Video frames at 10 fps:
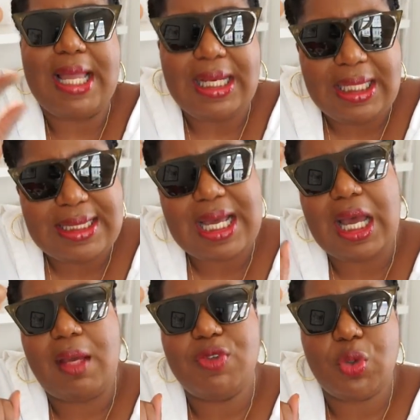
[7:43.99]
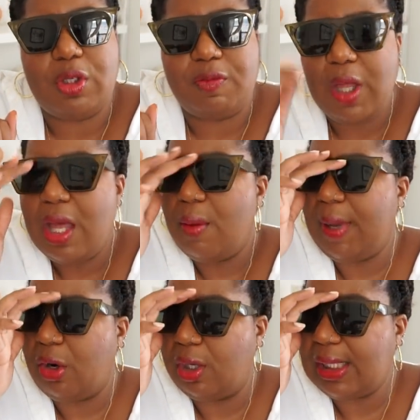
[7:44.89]
anytime sort of
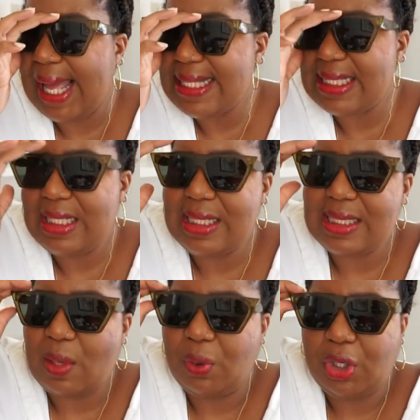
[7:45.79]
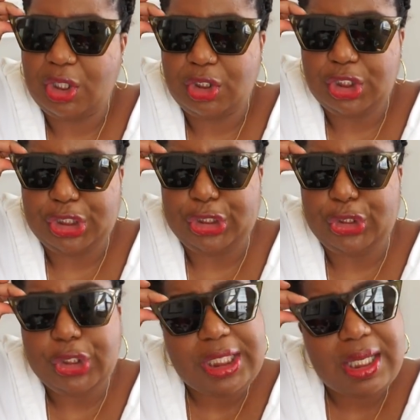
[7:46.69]
pair of glasses that were gonna look
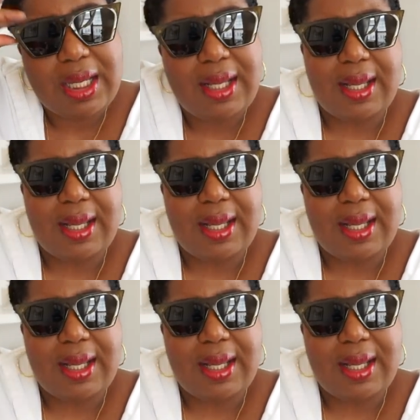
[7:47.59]
good.